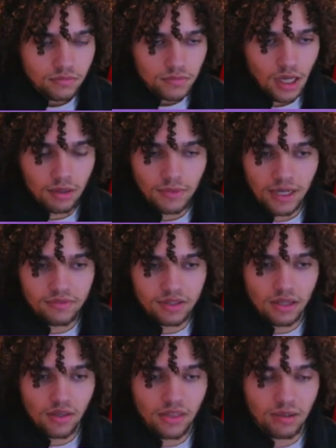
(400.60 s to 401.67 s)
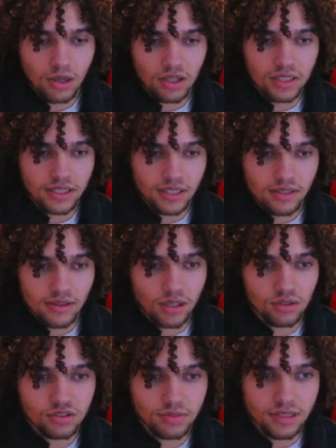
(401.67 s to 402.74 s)
I'm not even going to think about clicking anything
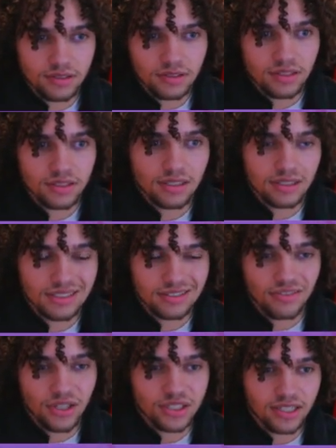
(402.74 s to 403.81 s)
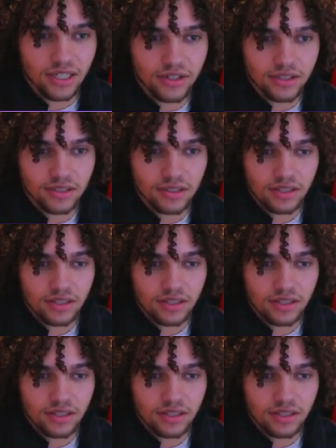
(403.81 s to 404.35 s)
else because this thing is very scary.